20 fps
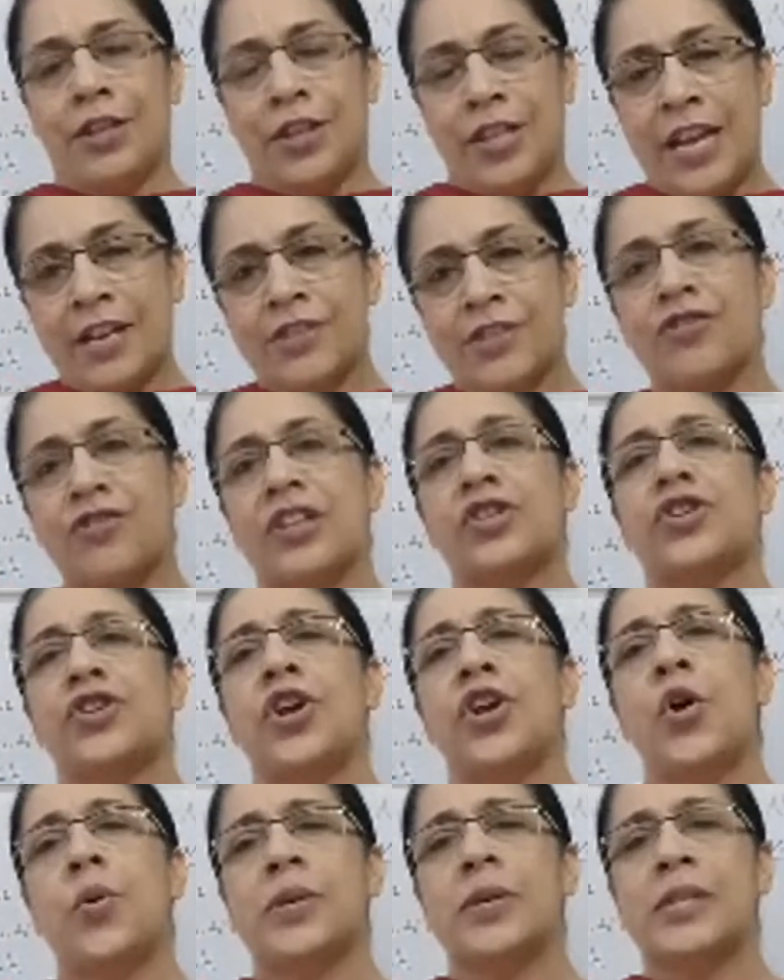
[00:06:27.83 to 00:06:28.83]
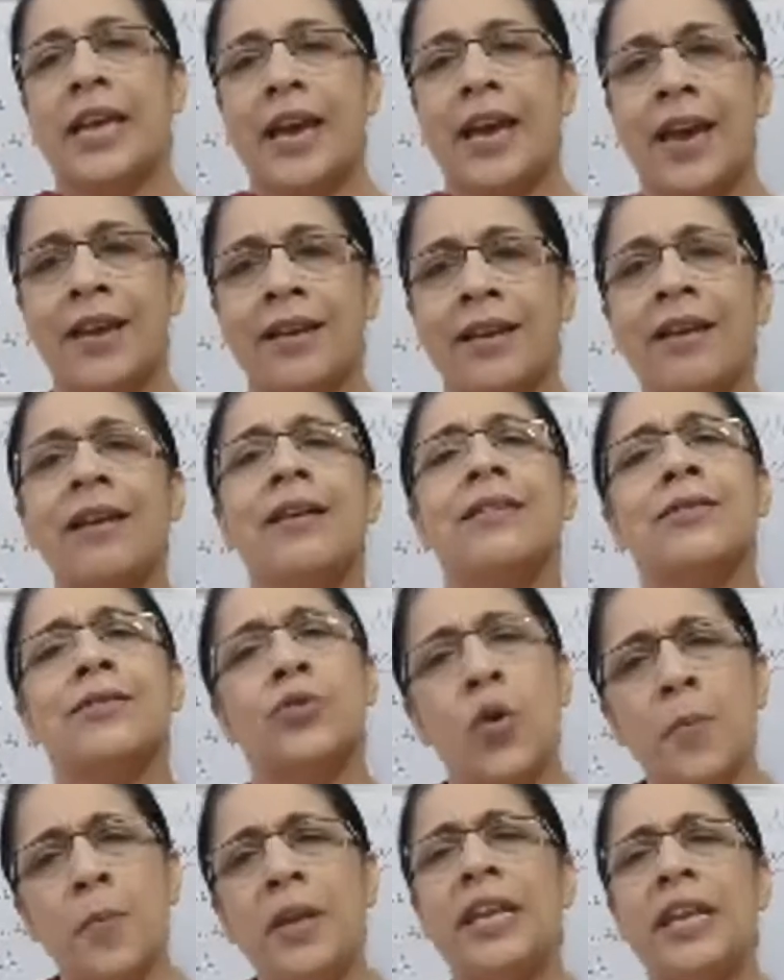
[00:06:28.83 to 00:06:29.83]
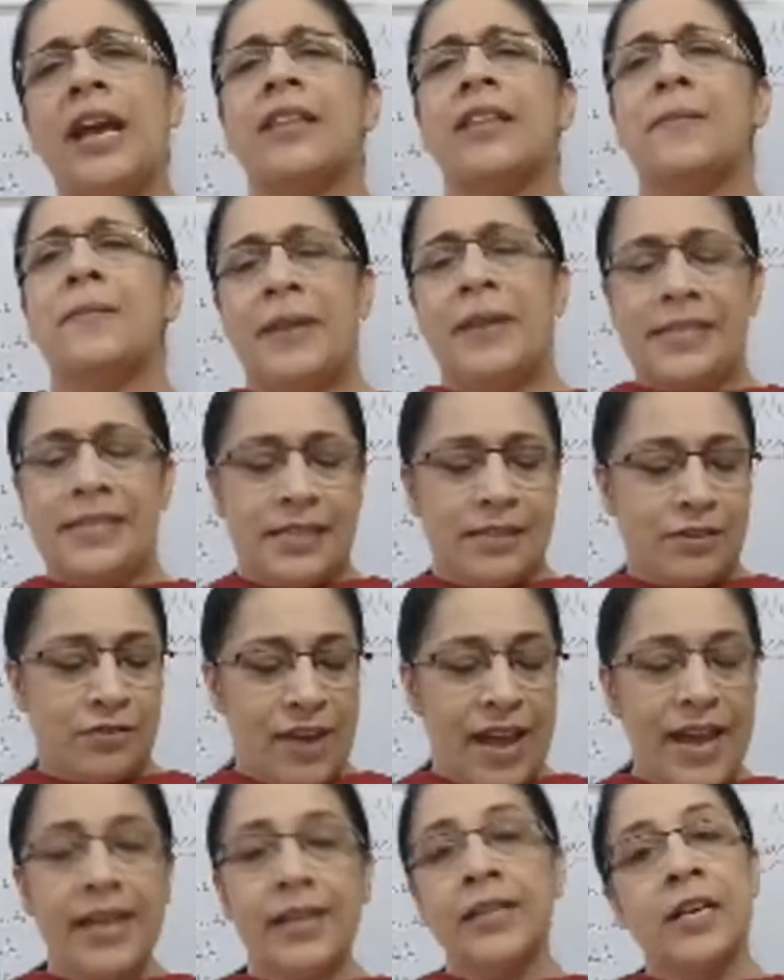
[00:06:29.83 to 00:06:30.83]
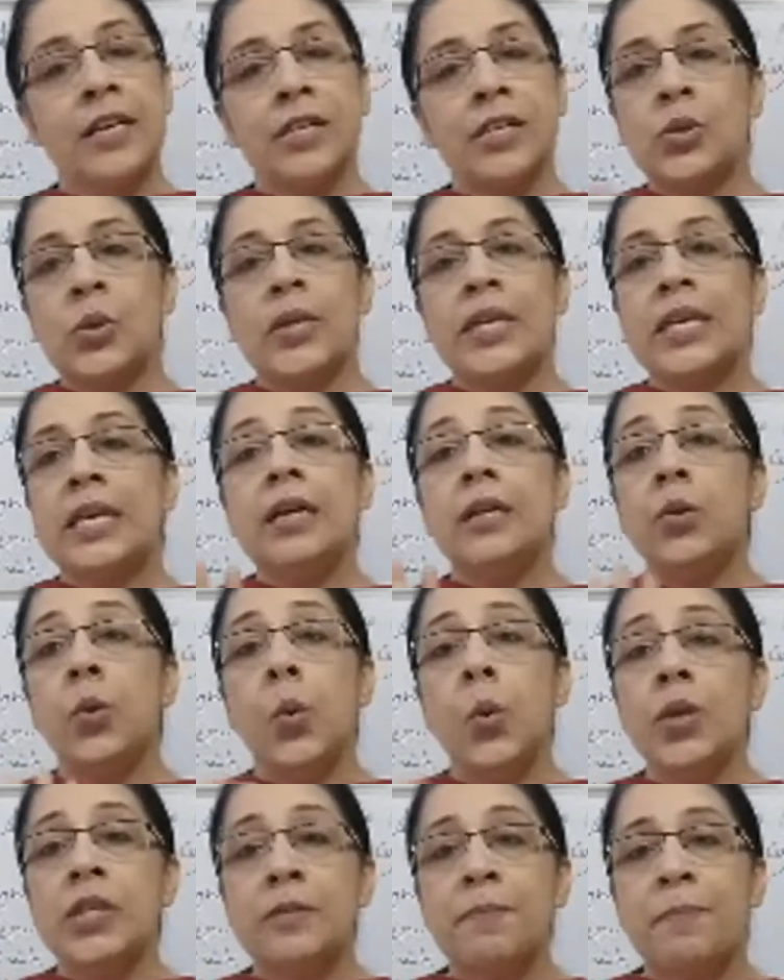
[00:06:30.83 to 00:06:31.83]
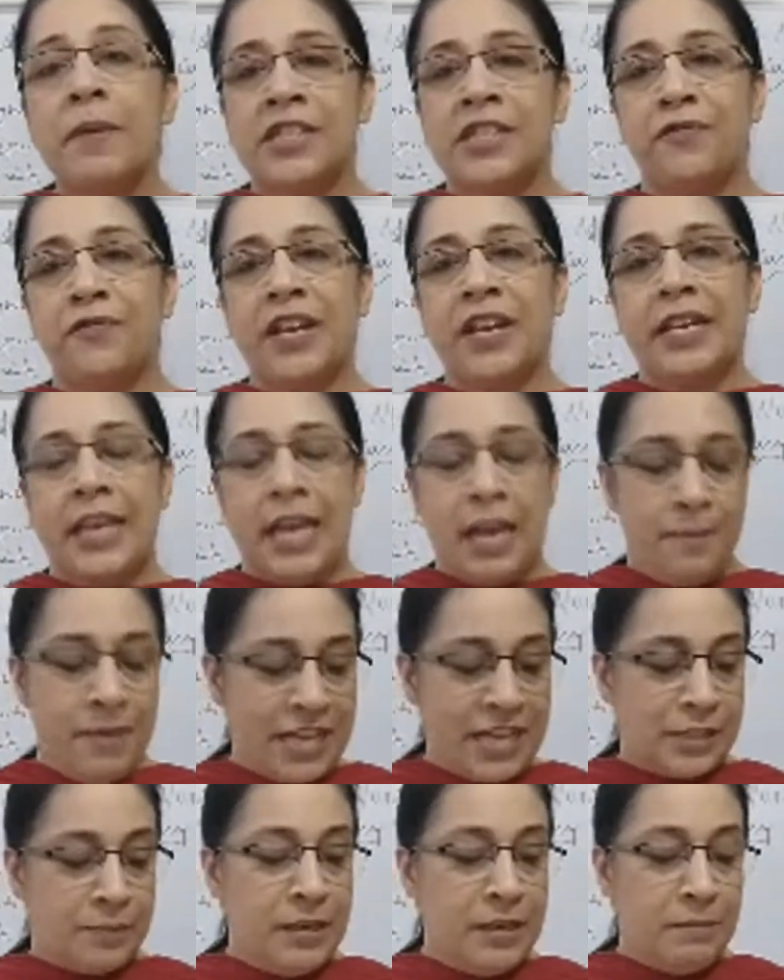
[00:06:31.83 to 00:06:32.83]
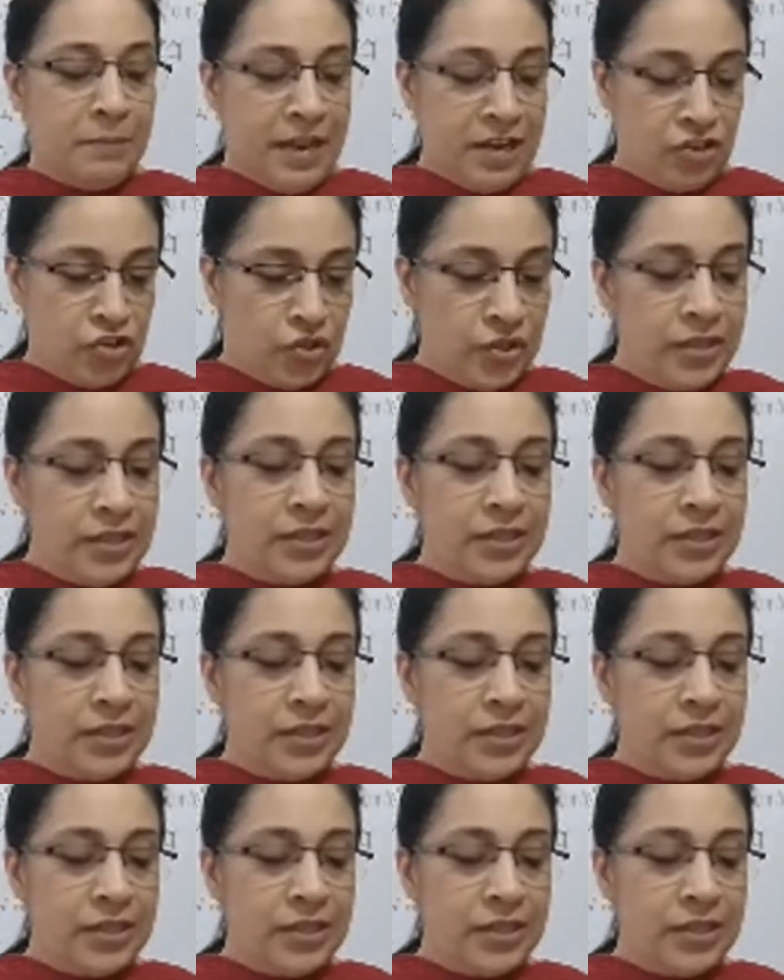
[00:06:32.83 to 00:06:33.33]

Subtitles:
Russia over there, so many other places, right? So here no specific name has been mentioned.